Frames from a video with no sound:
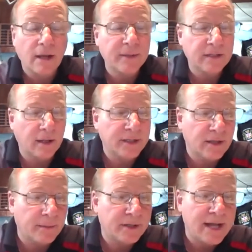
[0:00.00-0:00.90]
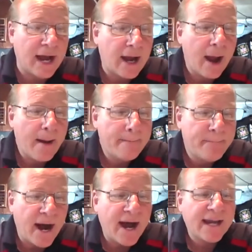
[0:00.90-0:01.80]

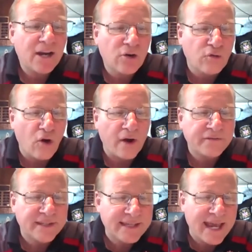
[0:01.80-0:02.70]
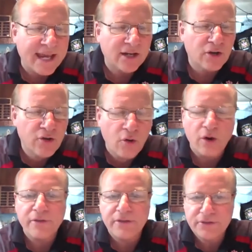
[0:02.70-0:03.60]

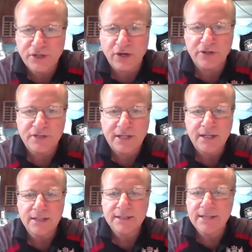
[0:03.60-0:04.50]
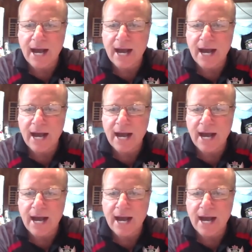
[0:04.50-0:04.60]
www.buycroftgatenorthjersey.net.